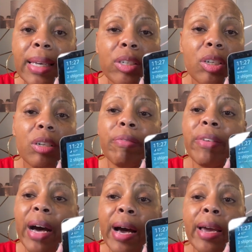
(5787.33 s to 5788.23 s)
it to
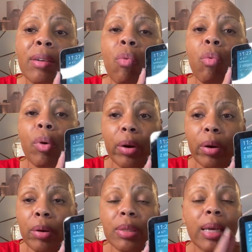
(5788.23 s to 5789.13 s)
define words.